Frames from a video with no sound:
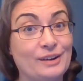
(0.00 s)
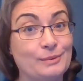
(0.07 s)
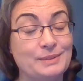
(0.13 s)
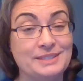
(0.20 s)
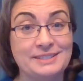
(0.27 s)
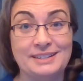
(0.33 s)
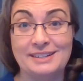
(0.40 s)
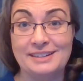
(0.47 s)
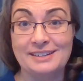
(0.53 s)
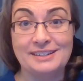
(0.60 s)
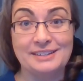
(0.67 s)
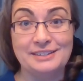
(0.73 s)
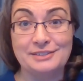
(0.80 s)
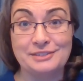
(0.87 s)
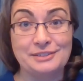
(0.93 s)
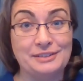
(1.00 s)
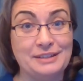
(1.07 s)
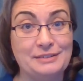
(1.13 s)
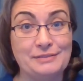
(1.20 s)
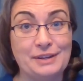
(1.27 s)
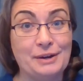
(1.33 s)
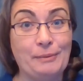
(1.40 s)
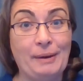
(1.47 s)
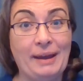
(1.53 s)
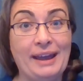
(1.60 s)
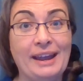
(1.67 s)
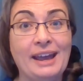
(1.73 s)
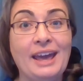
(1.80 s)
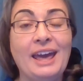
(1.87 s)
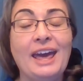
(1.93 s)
are we sending unconditional love their way.